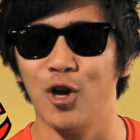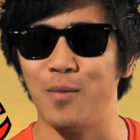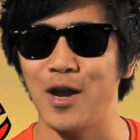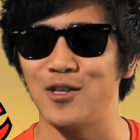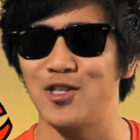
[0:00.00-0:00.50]
to
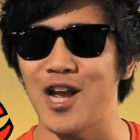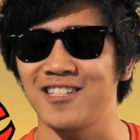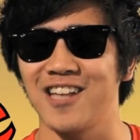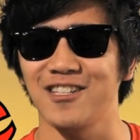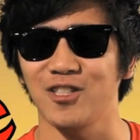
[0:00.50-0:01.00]
be
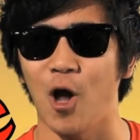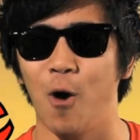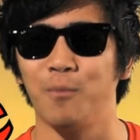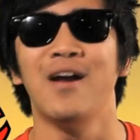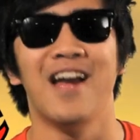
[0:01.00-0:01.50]
just as
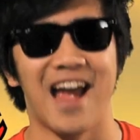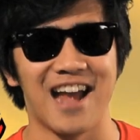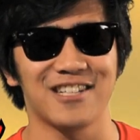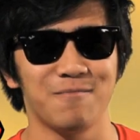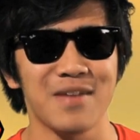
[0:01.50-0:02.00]
dope
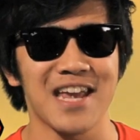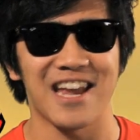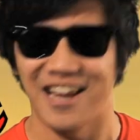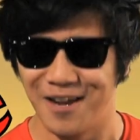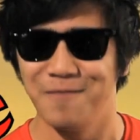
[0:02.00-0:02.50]
as
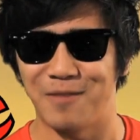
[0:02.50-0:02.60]
me,